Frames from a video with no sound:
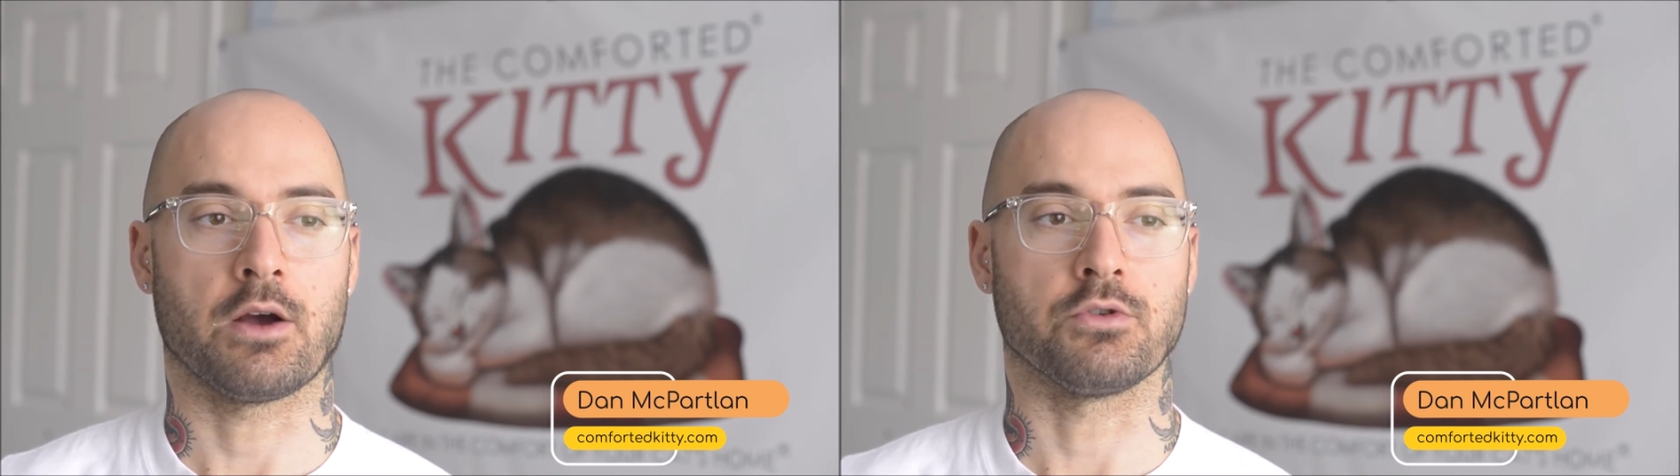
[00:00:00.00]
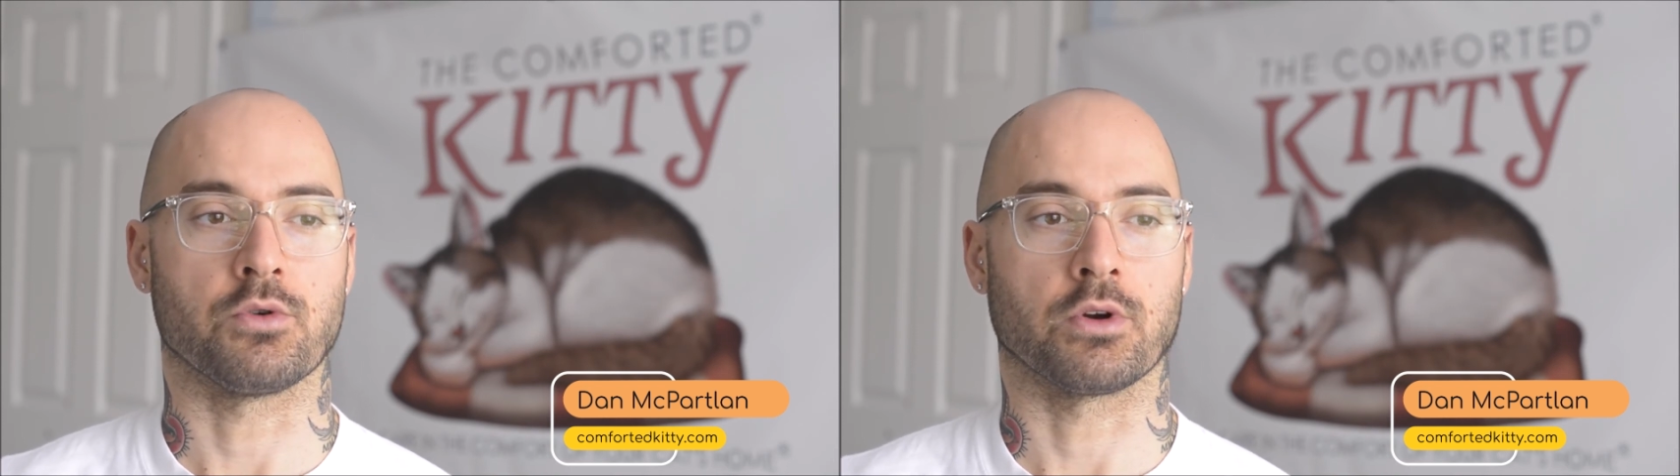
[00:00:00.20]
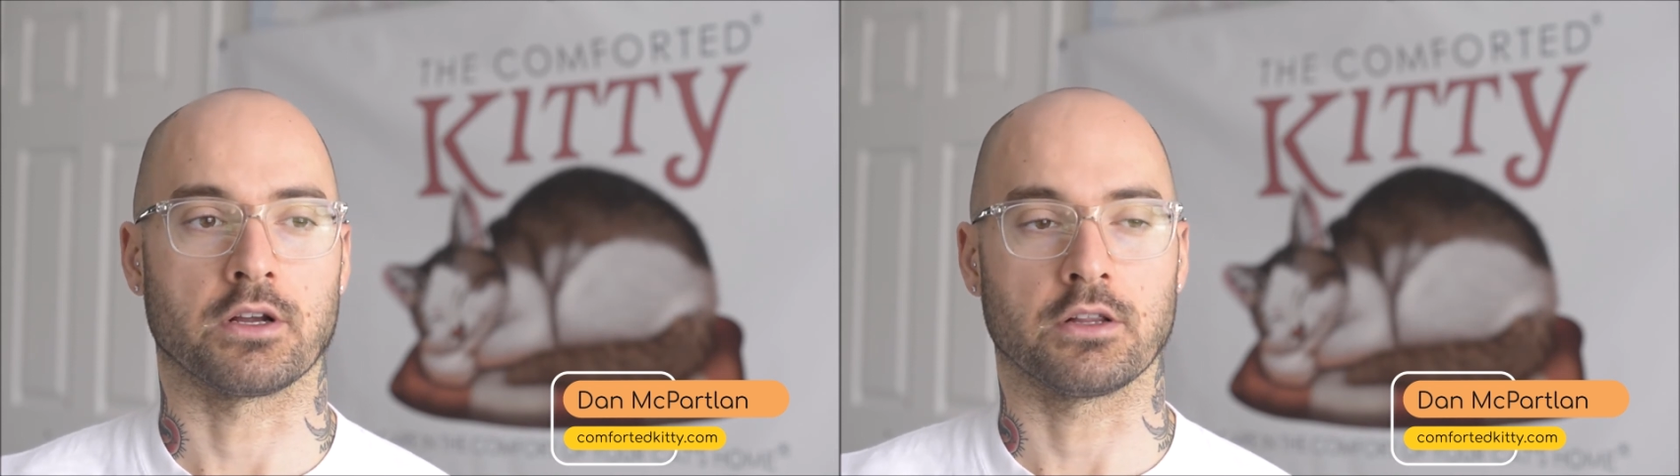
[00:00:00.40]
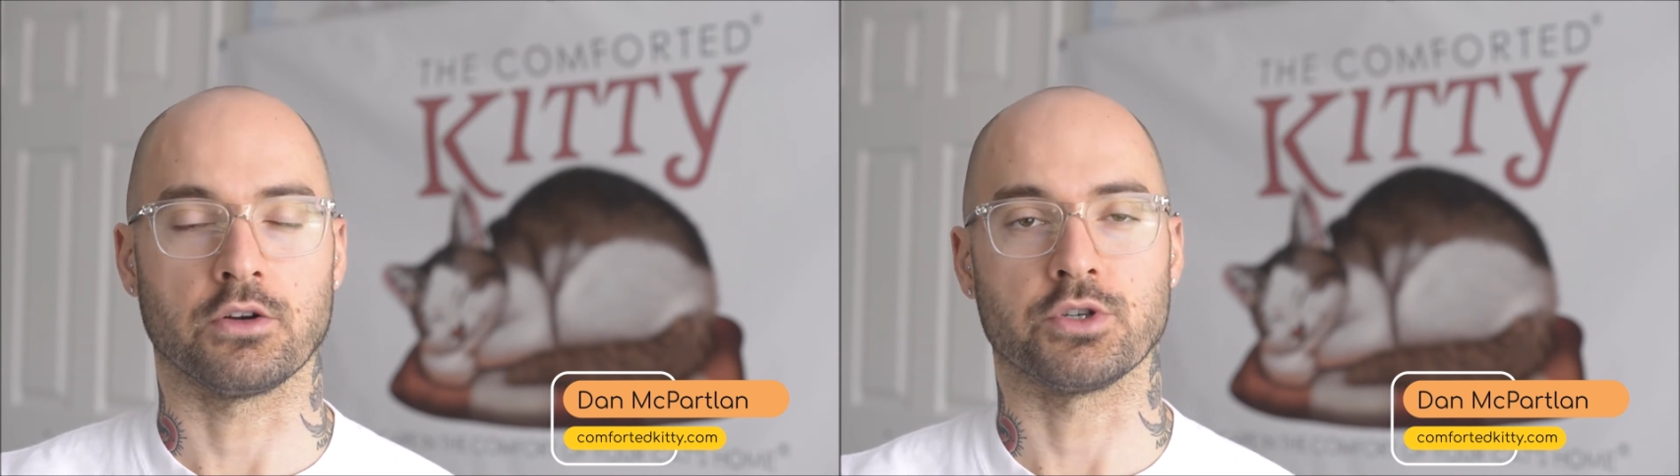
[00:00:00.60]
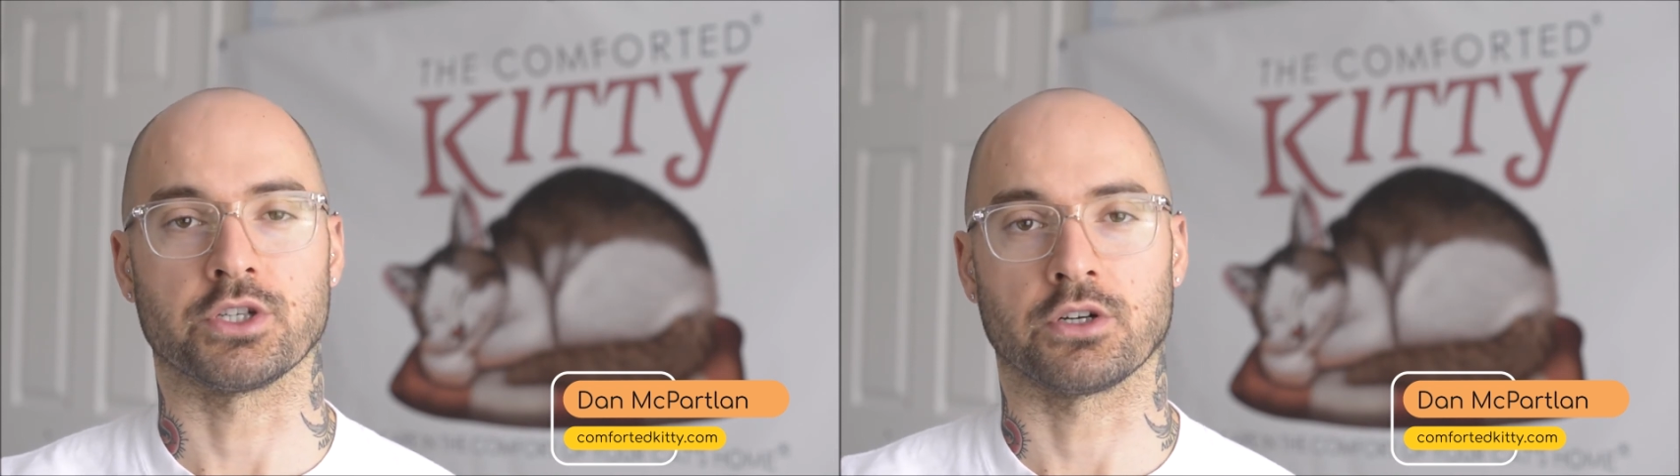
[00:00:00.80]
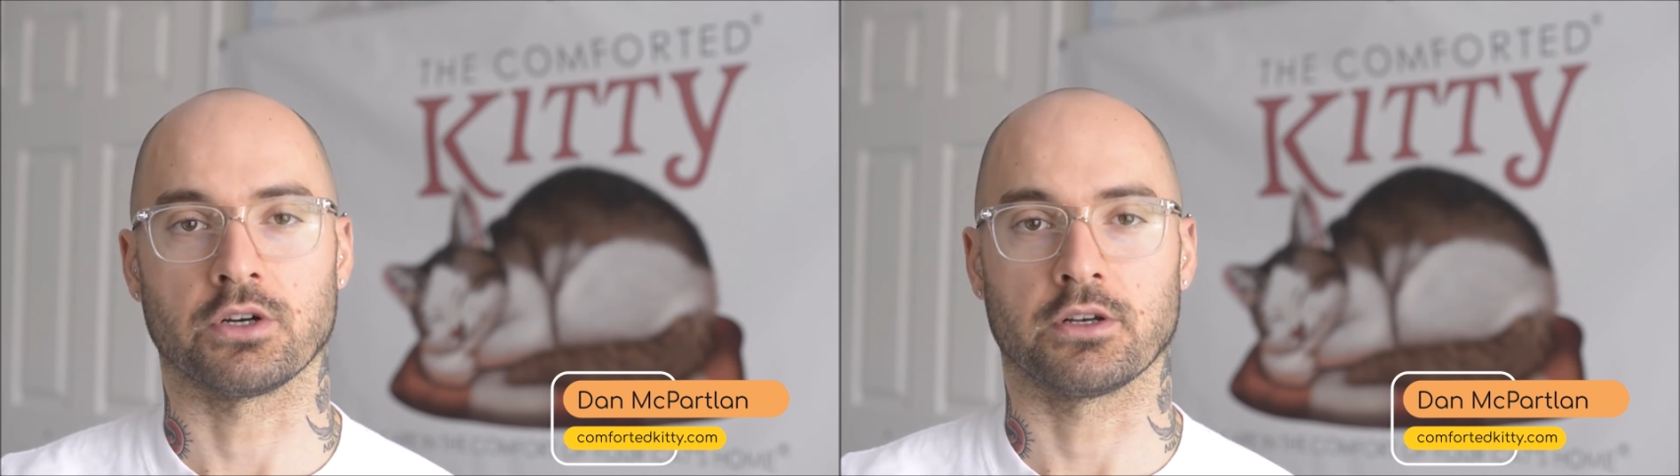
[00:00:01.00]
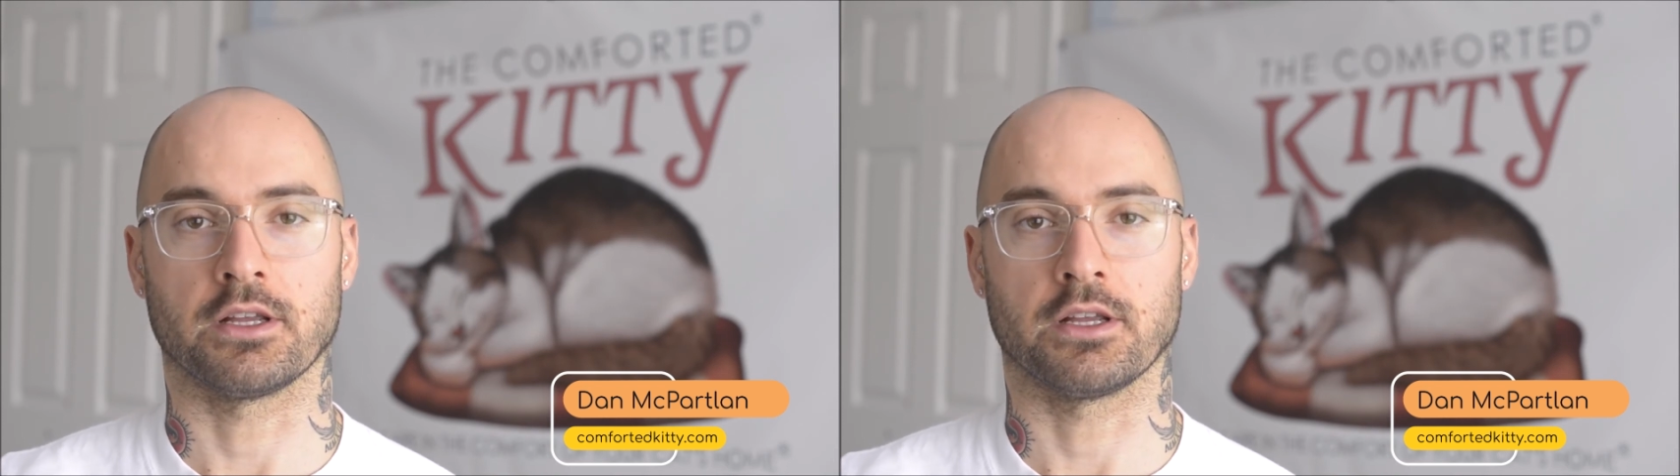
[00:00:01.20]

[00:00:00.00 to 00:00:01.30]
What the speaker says: outdoor enclosure